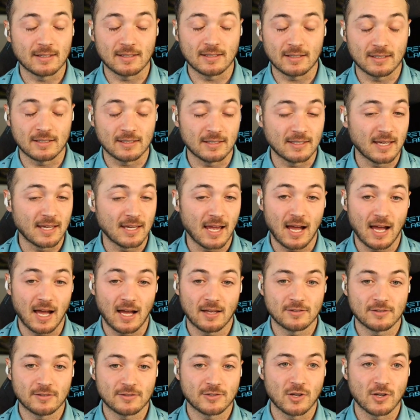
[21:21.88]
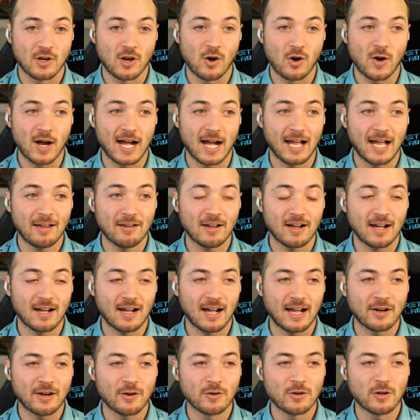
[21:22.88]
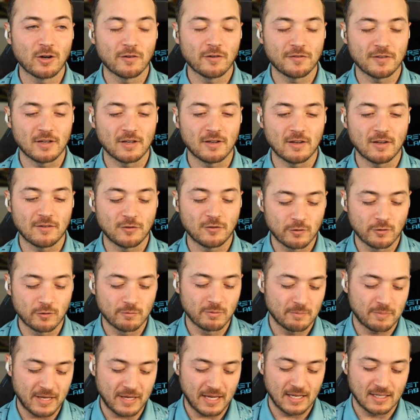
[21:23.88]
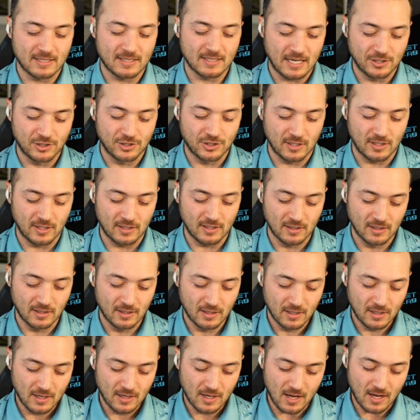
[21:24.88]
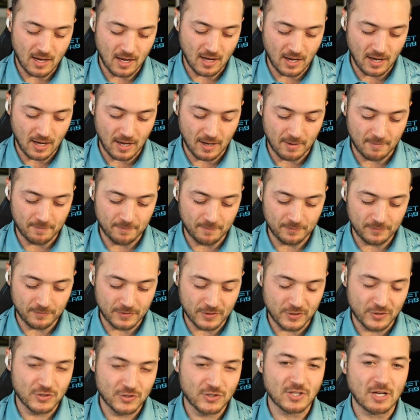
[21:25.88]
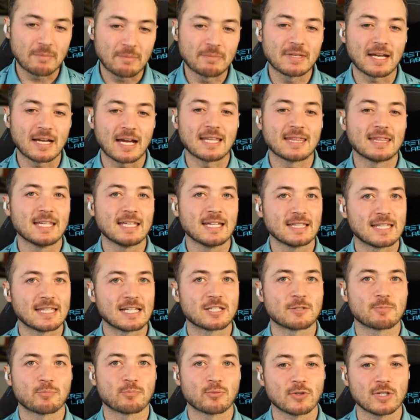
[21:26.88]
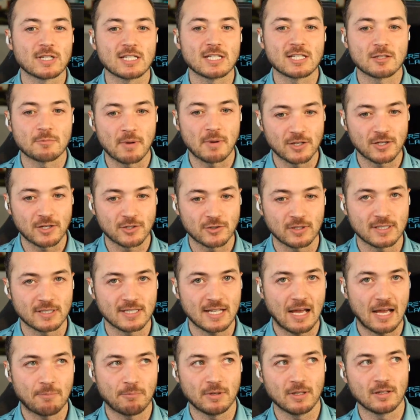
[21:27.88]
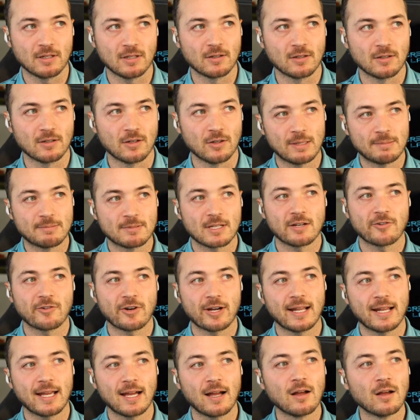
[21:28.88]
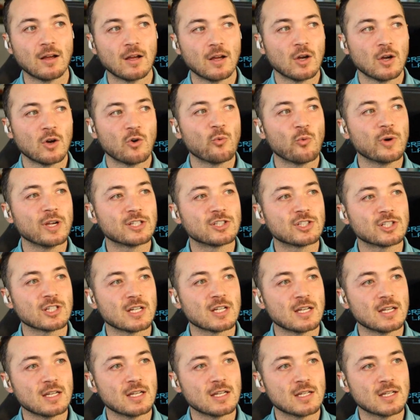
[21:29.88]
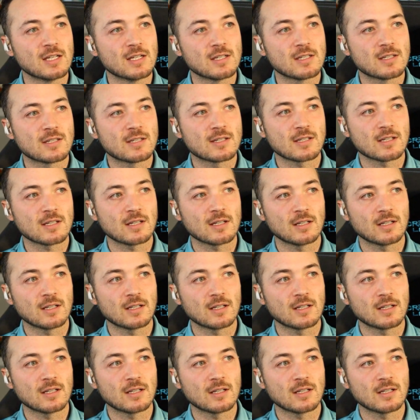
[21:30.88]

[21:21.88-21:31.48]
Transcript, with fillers: Yeah. So I I don't know if if you've been paying attention. Um, there's something I think that's pretty special that's happening on the website right now, which is